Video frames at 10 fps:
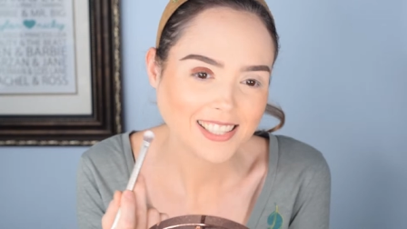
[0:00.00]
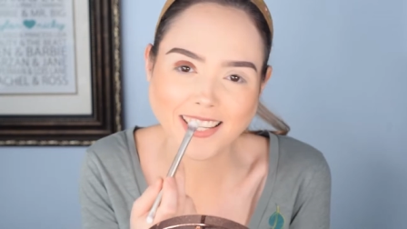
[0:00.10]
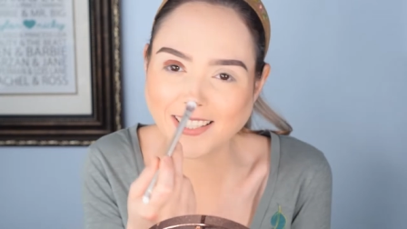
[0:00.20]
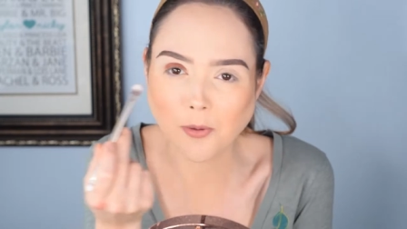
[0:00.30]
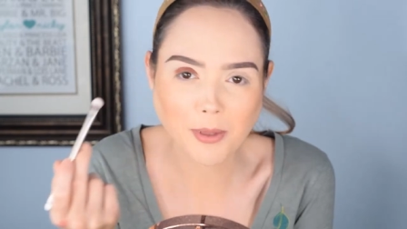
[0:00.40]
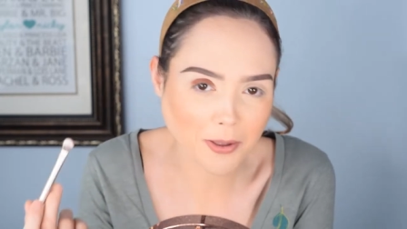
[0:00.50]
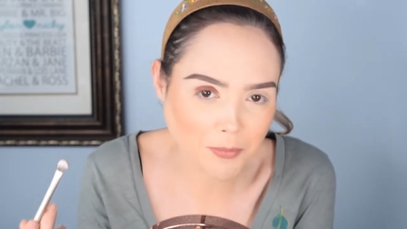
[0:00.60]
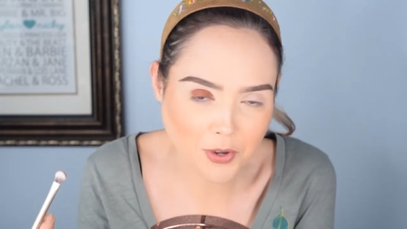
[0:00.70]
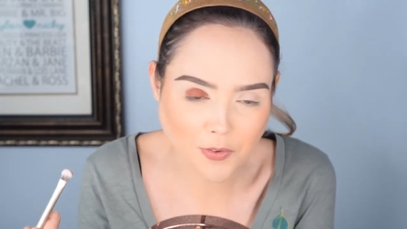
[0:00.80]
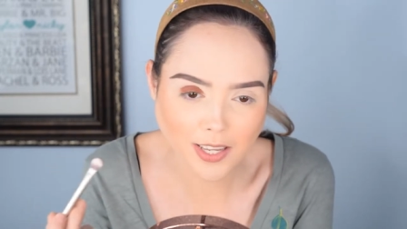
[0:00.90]
like they'll make a
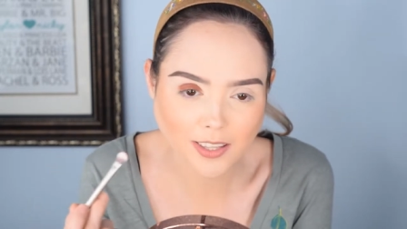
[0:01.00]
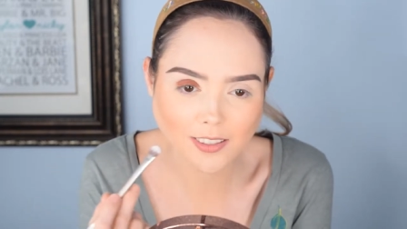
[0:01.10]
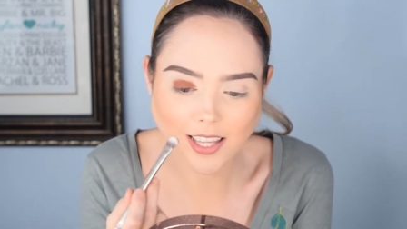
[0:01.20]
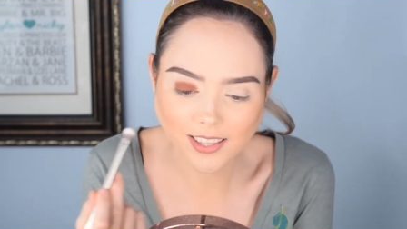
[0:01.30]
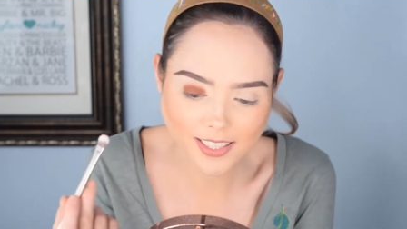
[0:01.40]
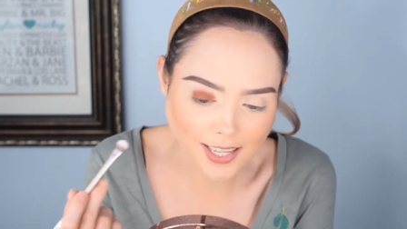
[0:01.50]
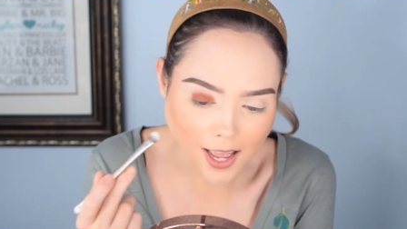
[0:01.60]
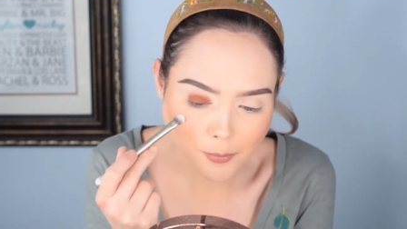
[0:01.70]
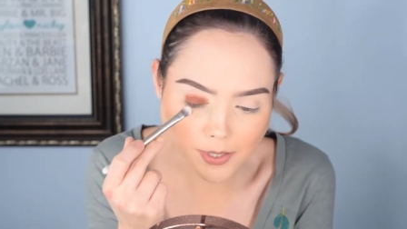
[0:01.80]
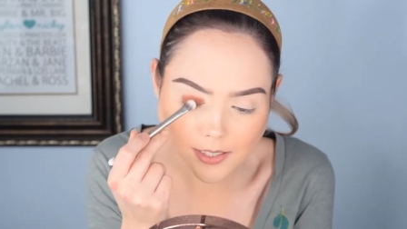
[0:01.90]
movie and they're like this
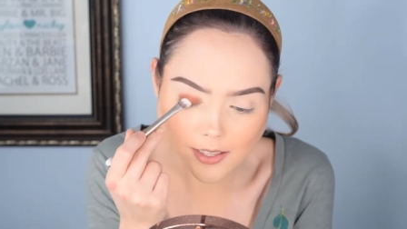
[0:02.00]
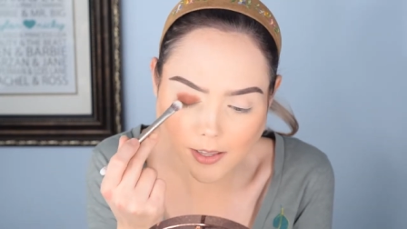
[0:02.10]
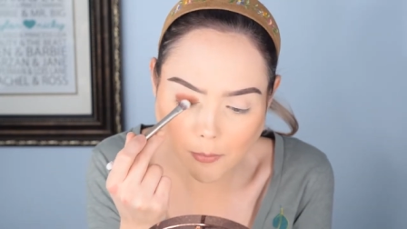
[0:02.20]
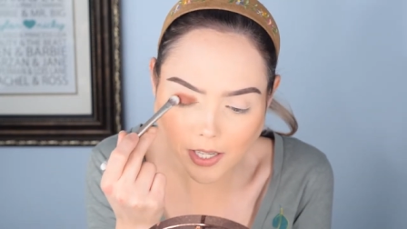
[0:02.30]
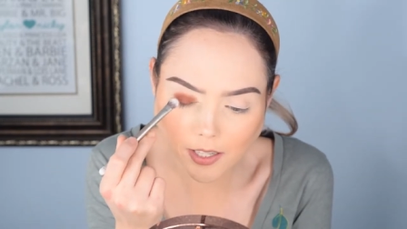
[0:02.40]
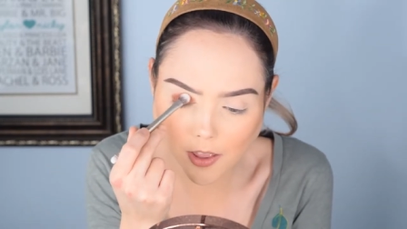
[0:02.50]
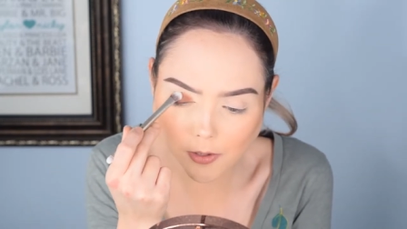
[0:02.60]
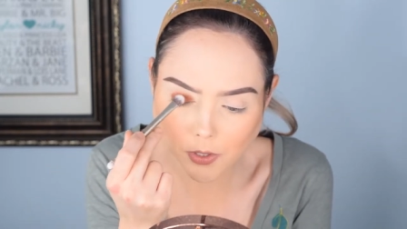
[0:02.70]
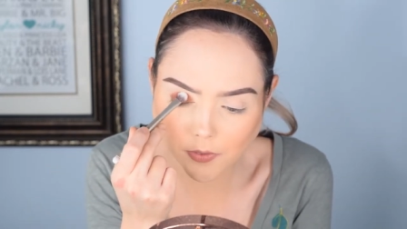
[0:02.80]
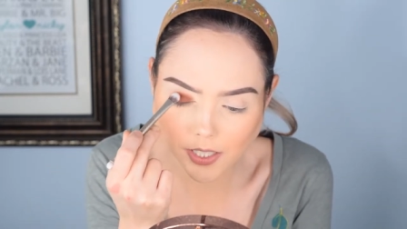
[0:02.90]
happened and then they'll make
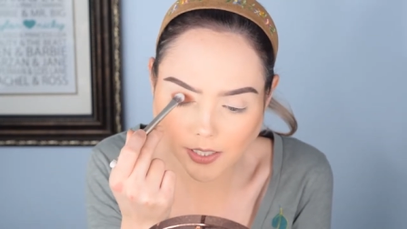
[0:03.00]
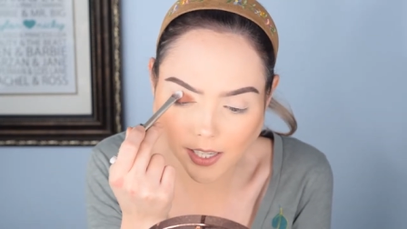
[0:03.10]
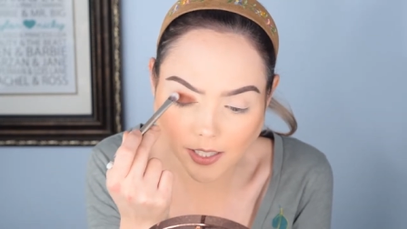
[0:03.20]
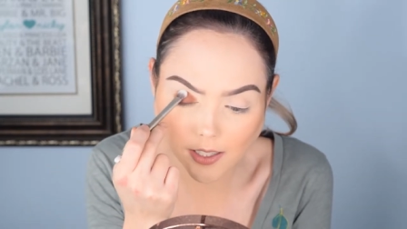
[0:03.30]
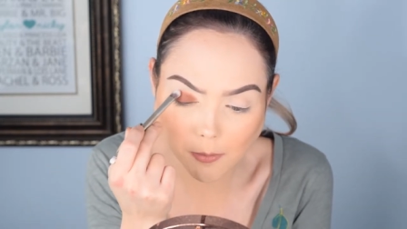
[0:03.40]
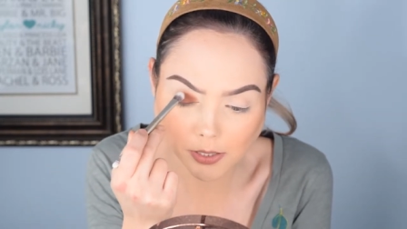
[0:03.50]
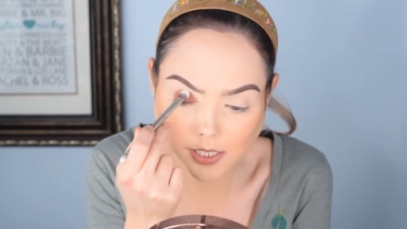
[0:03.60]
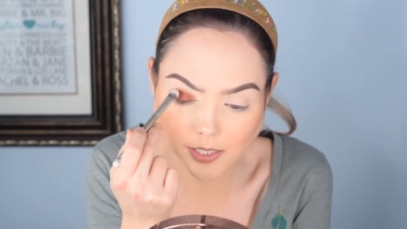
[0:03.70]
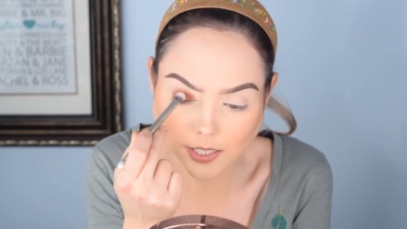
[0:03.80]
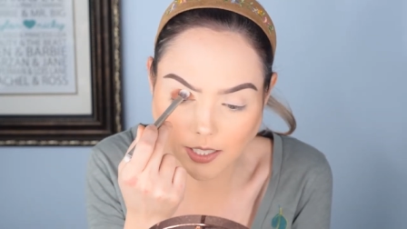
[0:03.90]
another movie and like
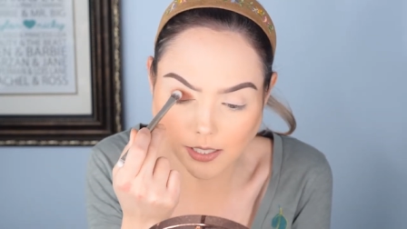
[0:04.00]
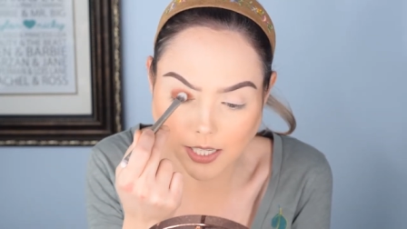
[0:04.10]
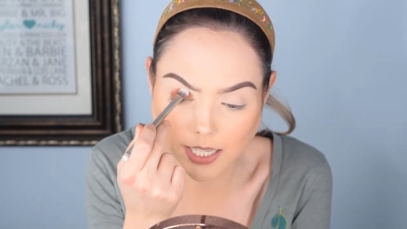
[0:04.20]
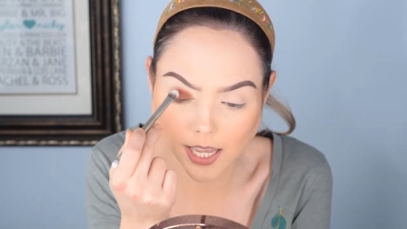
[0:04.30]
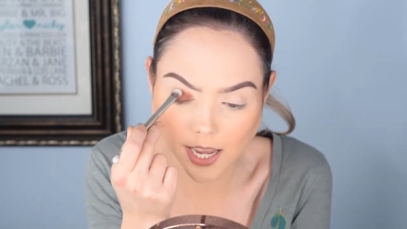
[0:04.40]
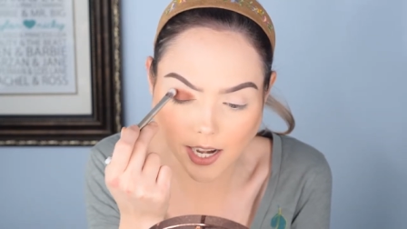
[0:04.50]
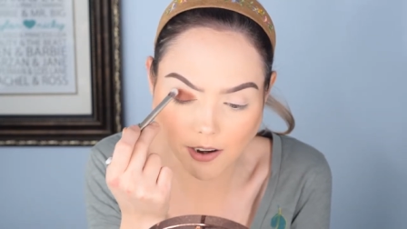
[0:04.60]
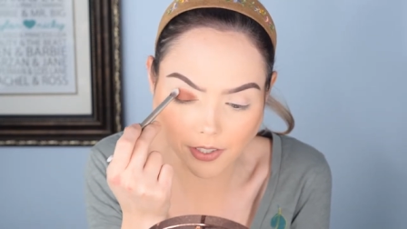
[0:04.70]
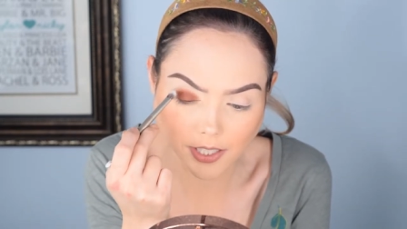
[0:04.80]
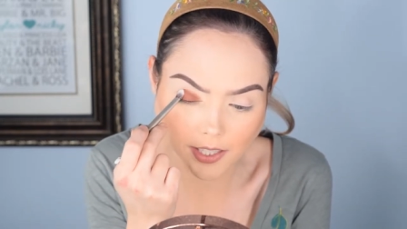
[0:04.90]
completely negate
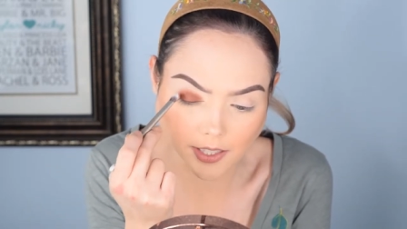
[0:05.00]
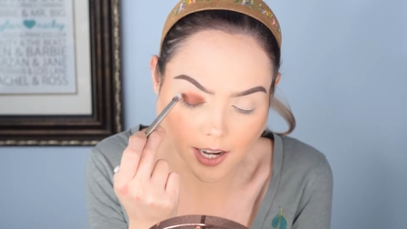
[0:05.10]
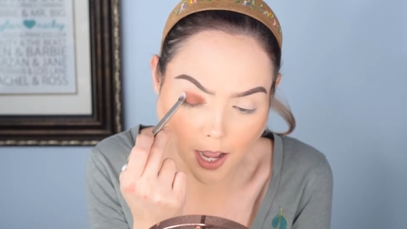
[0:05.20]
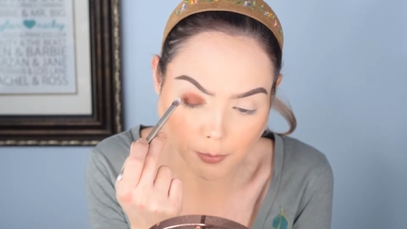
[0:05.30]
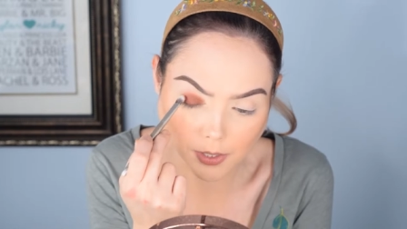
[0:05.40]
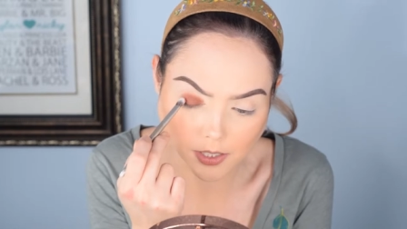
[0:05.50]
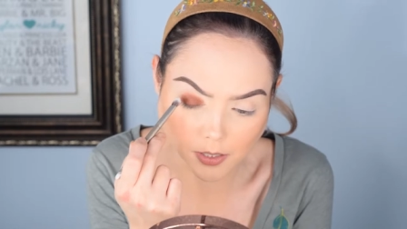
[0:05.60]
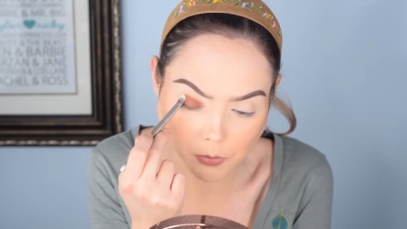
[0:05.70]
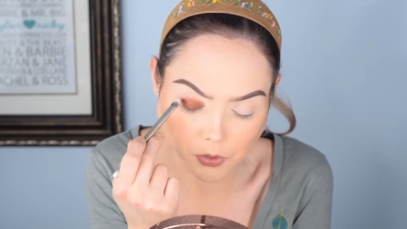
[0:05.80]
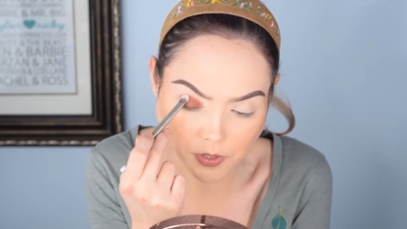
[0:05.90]
everything that happened in
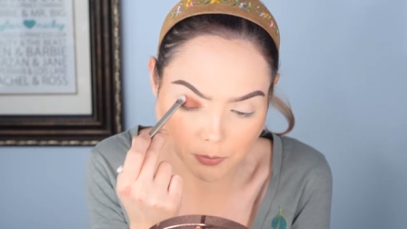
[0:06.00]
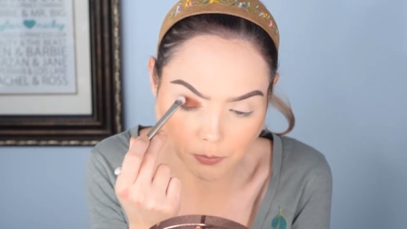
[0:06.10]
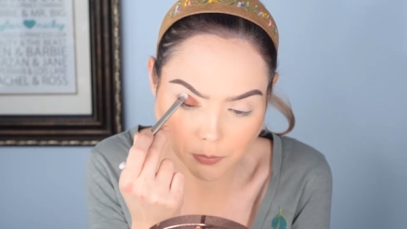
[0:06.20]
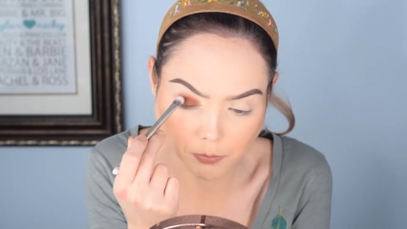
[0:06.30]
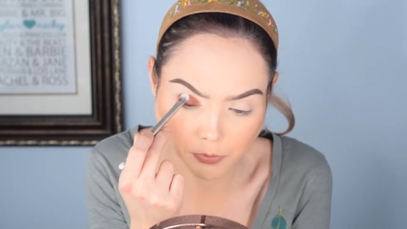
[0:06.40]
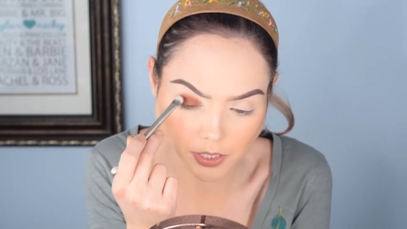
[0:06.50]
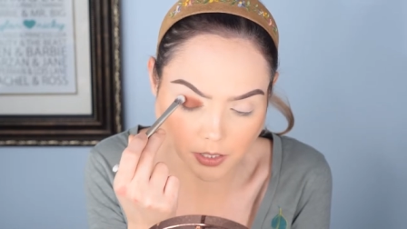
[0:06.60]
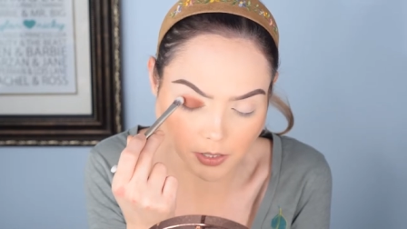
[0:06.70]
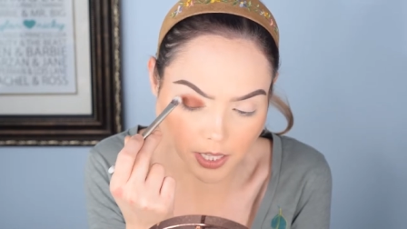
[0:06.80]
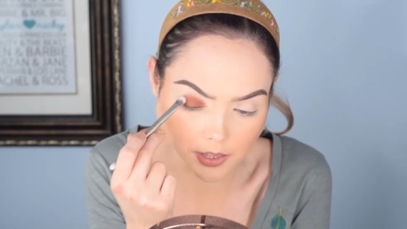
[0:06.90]
the movie
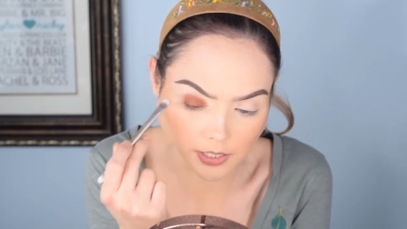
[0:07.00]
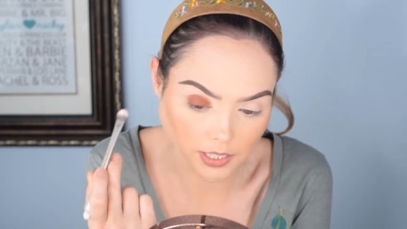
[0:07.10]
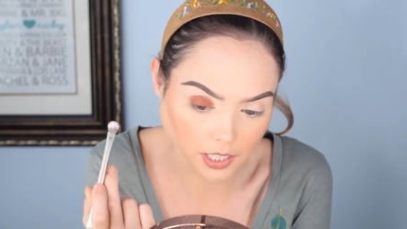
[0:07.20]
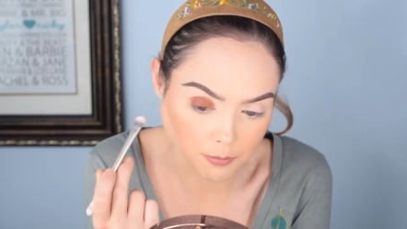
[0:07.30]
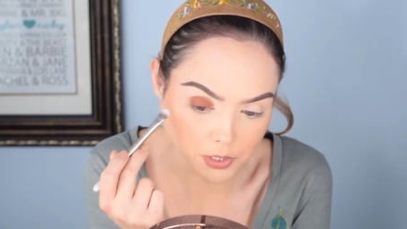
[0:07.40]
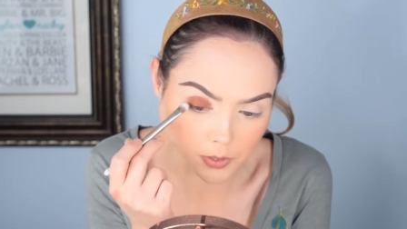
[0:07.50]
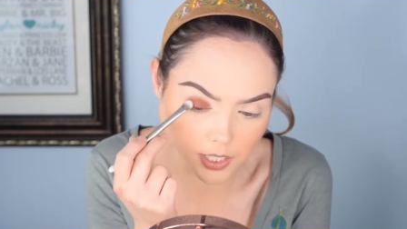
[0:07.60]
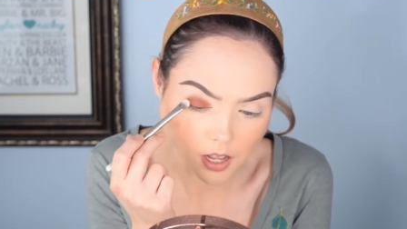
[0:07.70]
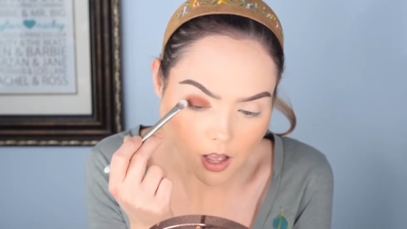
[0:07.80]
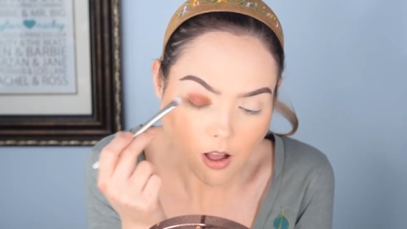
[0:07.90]
lead, like leading up to it.